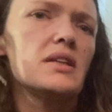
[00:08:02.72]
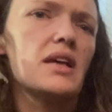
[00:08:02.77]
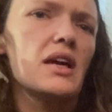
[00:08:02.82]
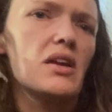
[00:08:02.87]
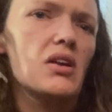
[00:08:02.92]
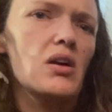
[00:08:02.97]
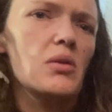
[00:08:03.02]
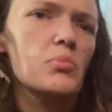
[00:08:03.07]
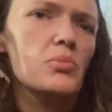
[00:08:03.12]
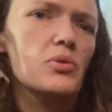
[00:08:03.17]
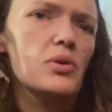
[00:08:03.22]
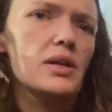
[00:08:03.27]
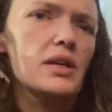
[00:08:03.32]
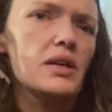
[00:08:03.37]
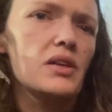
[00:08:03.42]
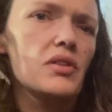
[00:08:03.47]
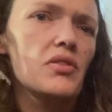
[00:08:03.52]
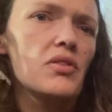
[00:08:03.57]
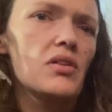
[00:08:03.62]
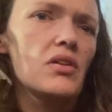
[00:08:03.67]
cannot
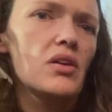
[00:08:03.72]
breathe.